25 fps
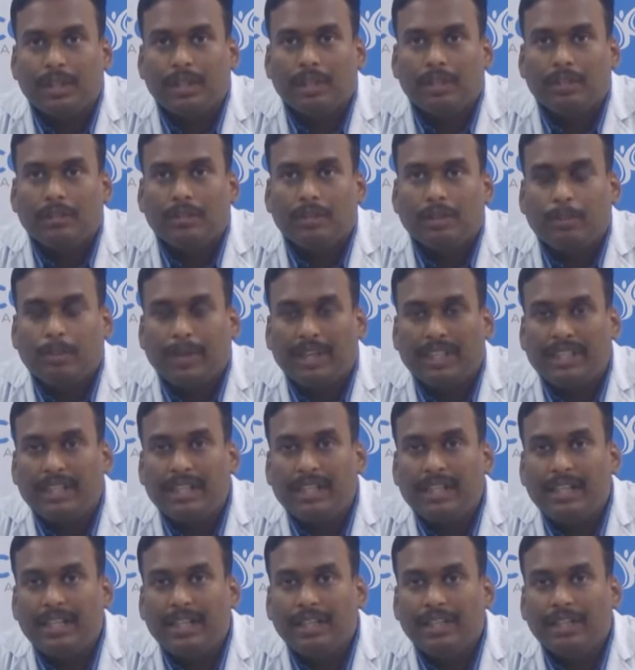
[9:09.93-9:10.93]
So the
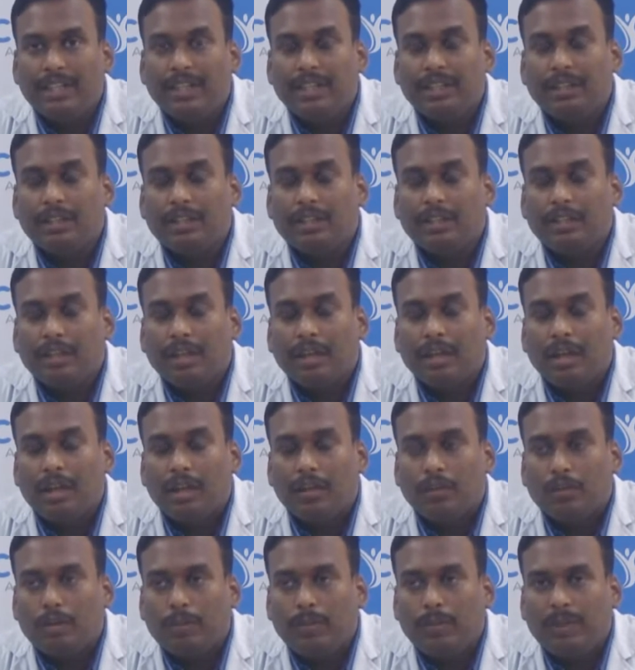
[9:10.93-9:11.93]
presentation
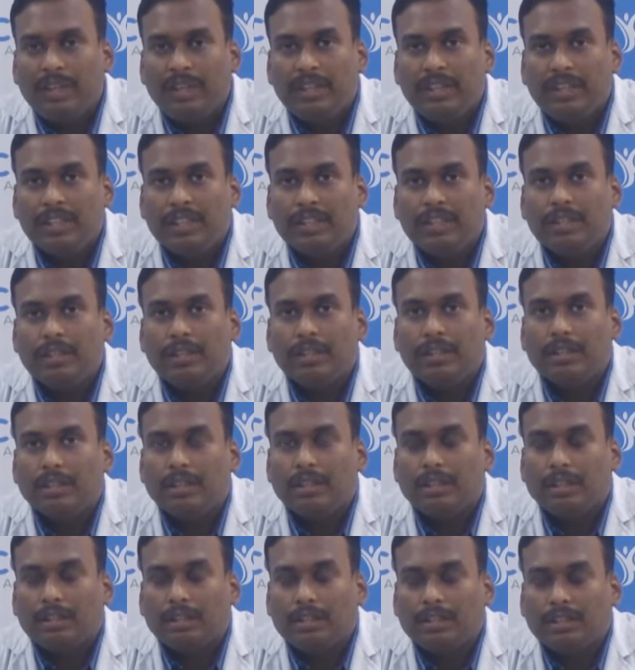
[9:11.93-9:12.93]
could be just
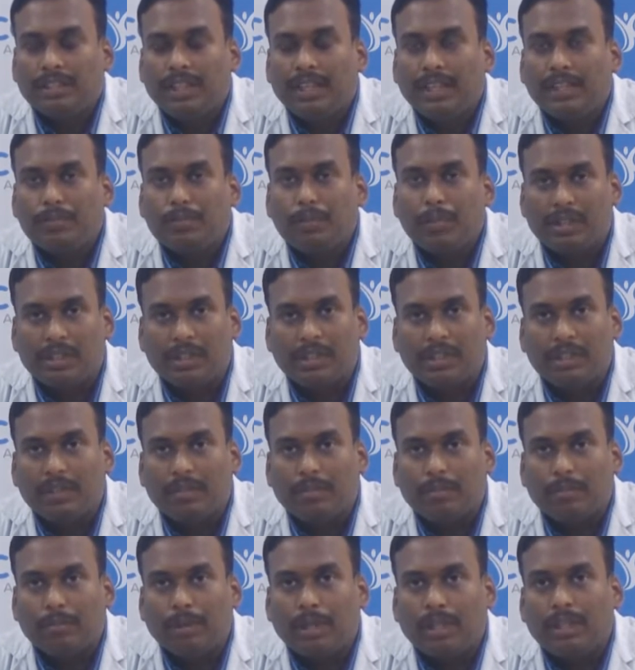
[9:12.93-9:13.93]
6 months,
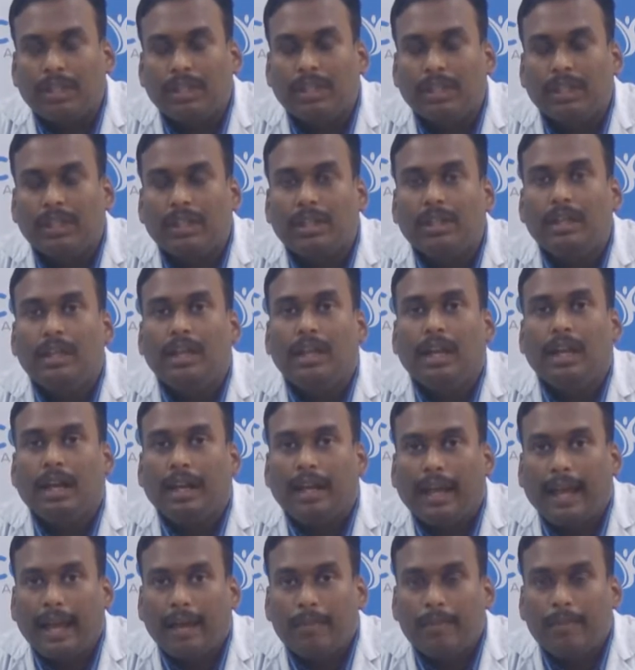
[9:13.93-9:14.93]
but the
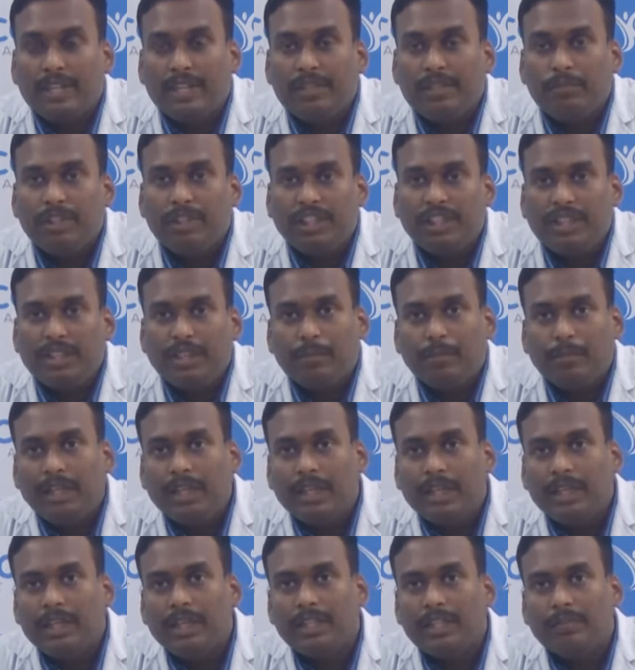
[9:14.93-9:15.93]
damage within the
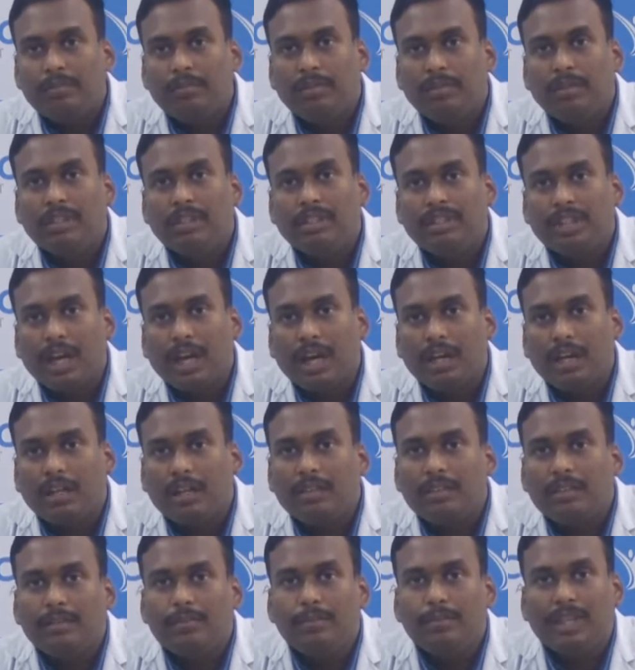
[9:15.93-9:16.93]
brain has been
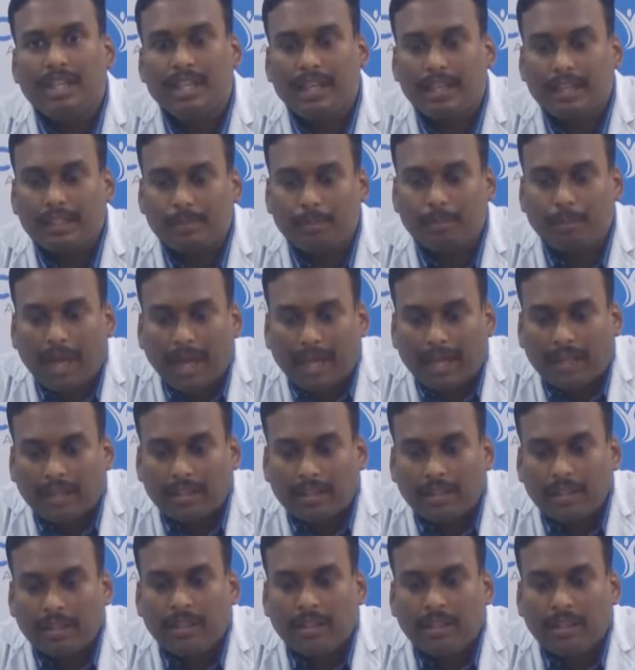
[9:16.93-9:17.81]
started some years back.